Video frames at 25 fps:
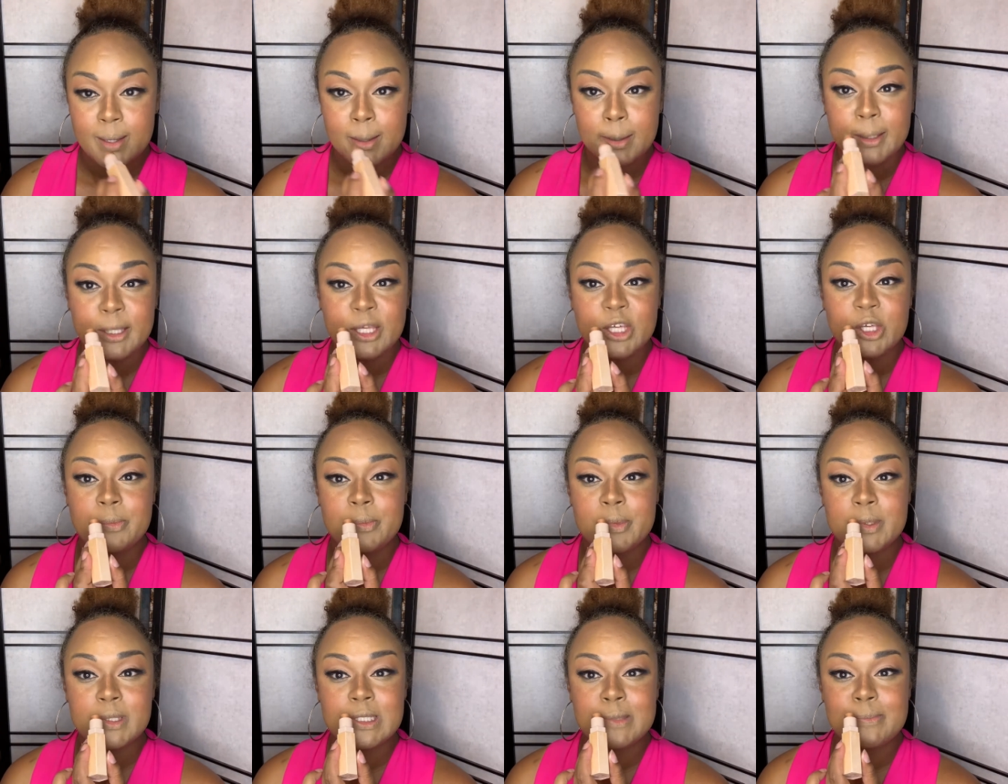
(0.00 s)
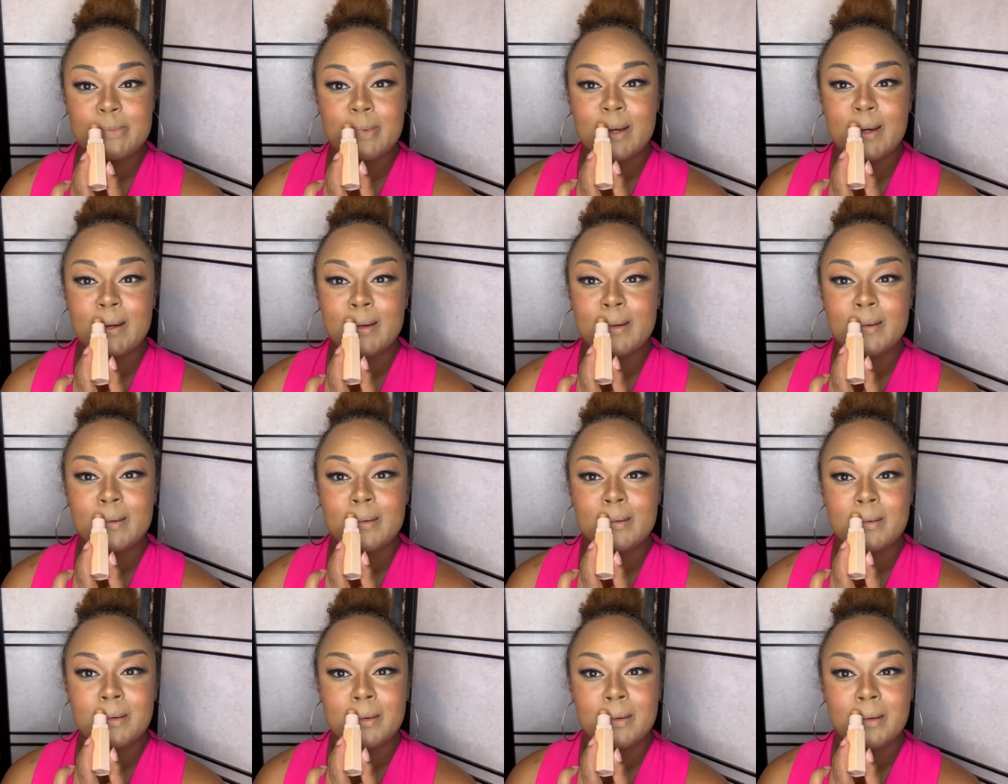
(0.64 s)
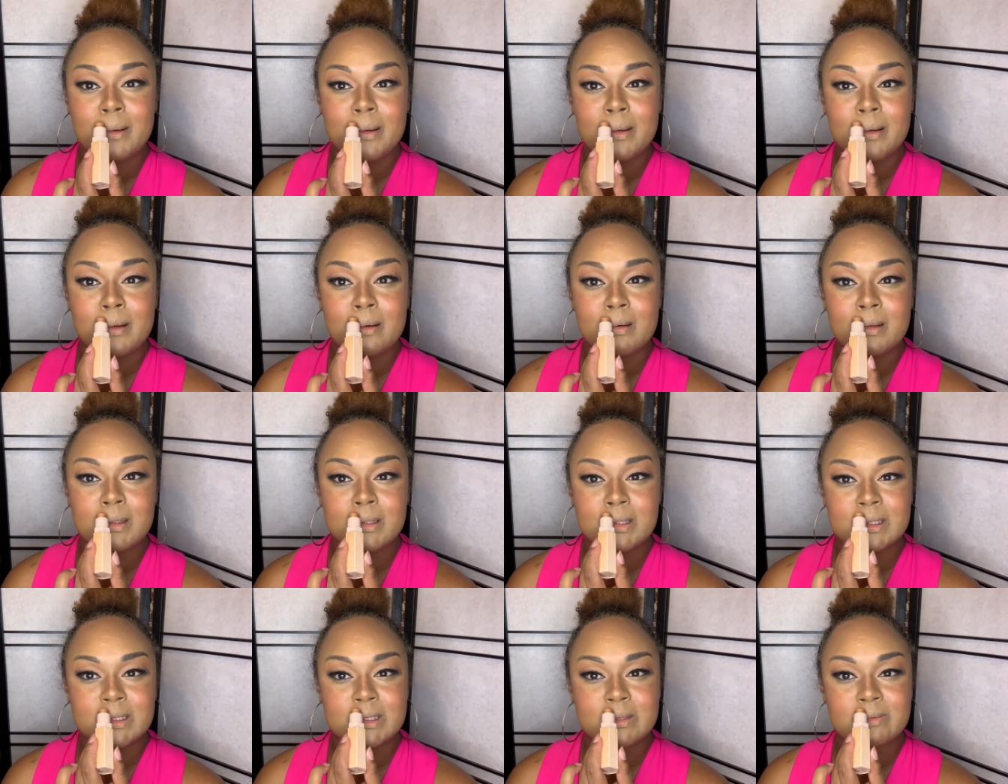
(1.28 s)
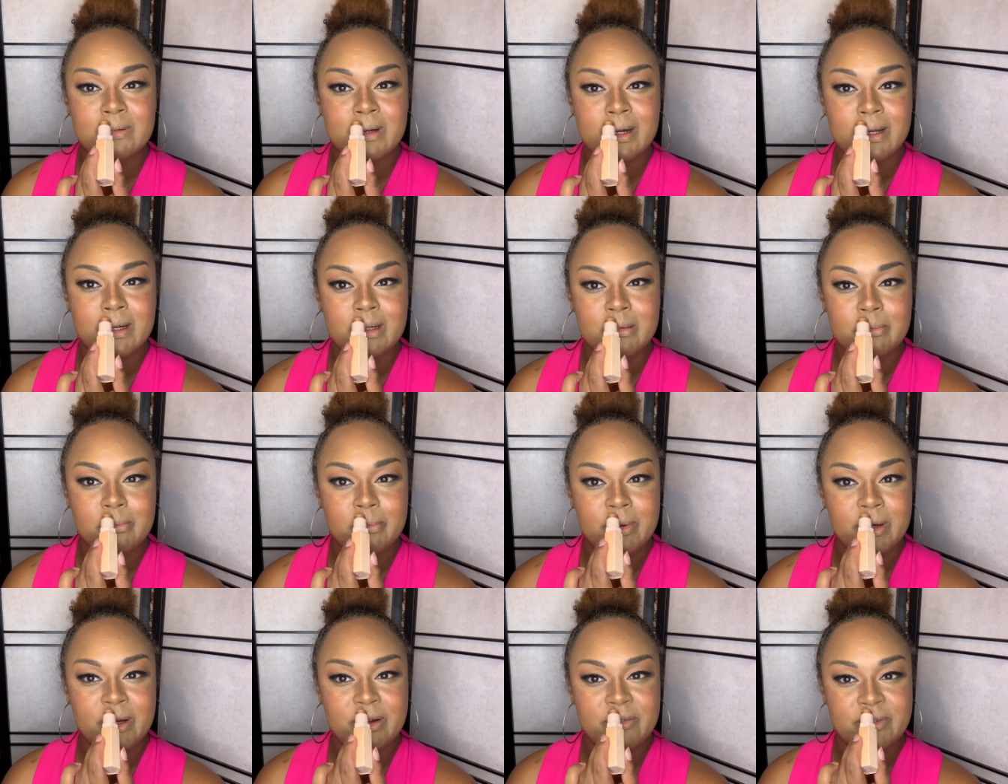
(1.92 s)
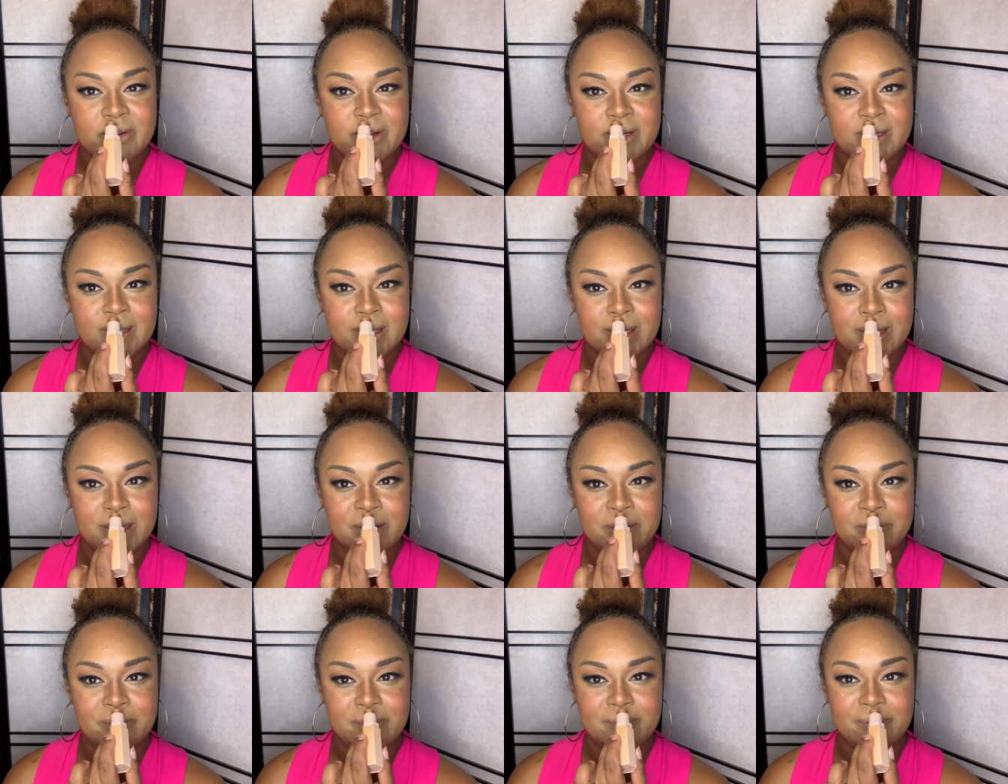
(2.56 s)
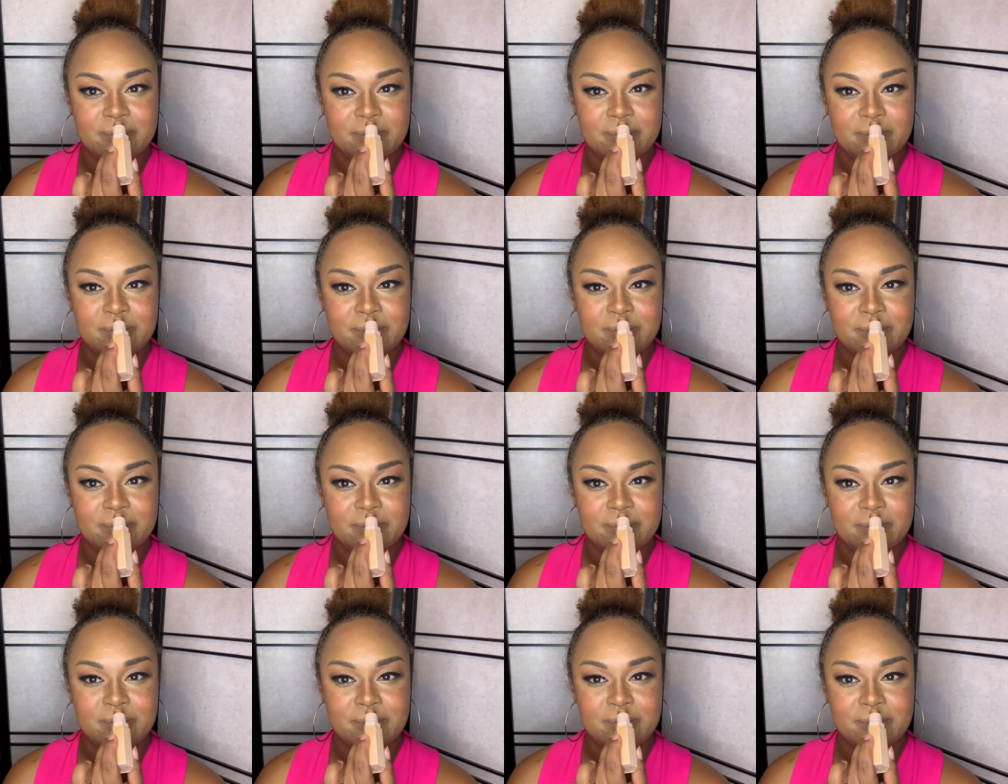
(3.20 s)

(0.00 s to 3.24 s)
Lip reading: Cupid's bow, which is right above your lip.